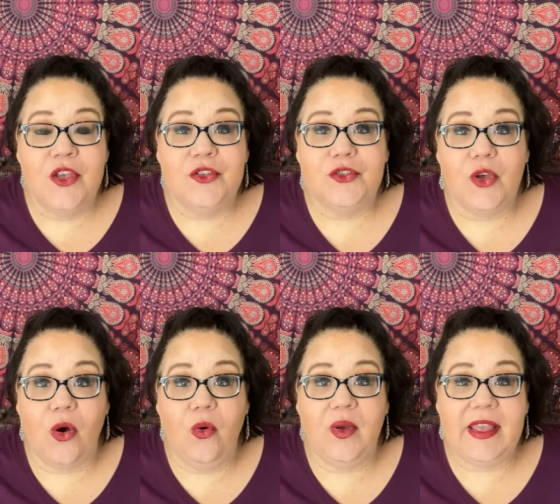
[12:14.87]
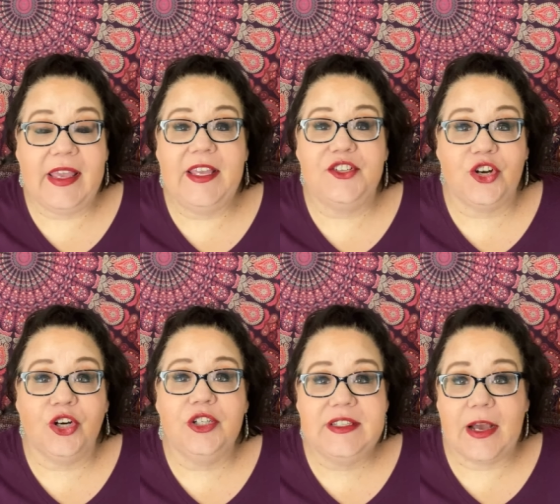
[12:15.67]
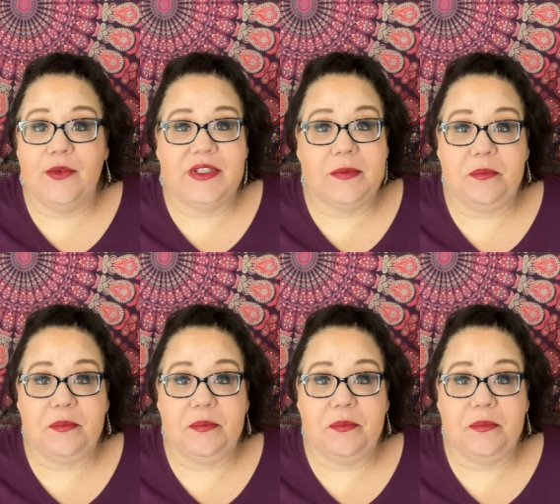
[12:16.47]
So he turned out to